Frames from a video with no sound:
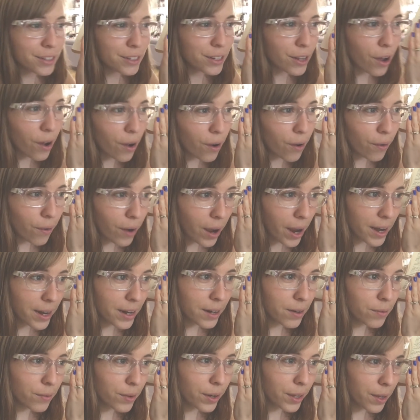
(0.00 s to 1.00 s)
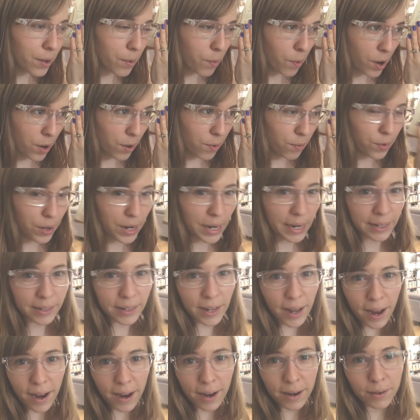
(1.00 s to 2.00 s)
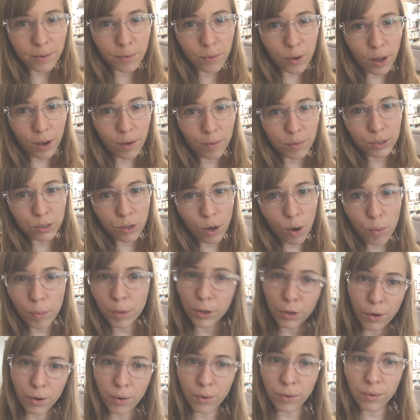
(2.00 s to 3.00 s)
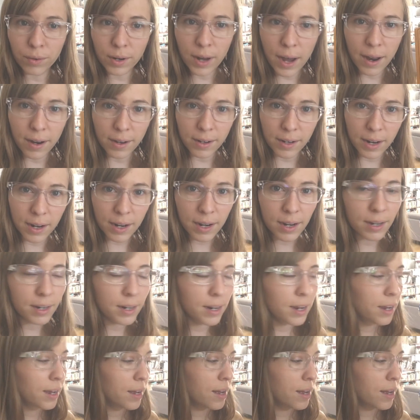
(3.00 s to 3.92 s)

So I didn't really want to read that while I was home alone at night.